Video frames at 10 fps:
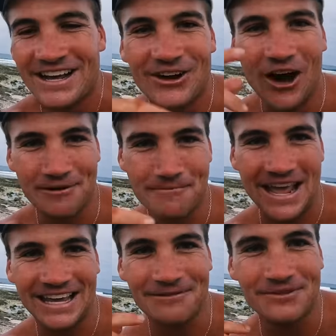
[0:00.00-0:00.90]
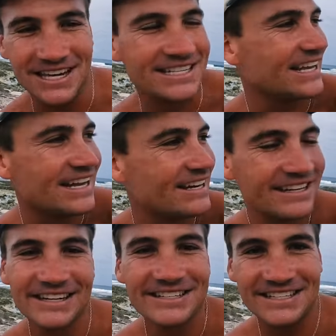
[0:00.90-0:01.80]
kind of making him dizzy.
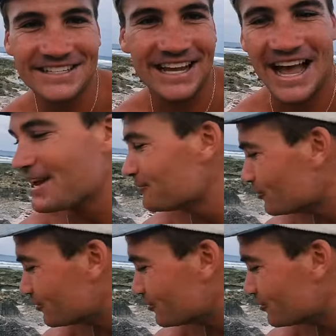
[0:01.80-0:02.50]
It's a sick animal.